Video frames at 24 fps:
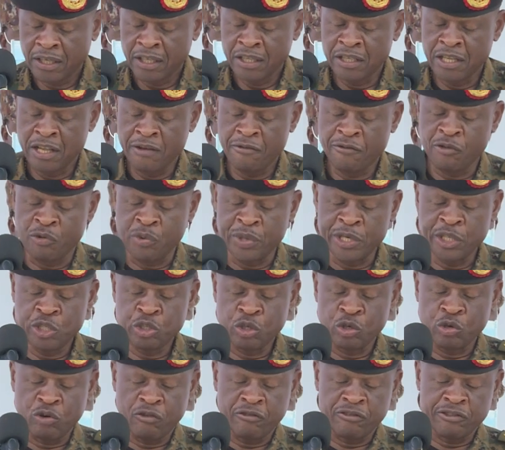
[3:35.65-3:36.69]
the
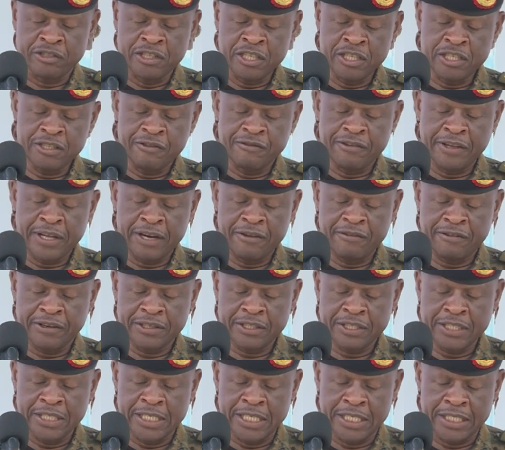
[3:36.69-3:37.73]
fruition of this very
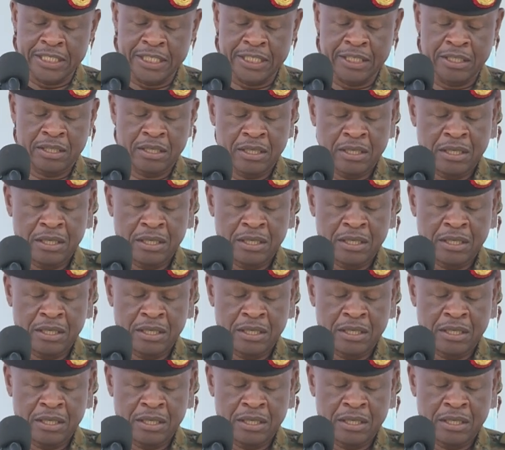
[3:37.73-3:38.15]
facility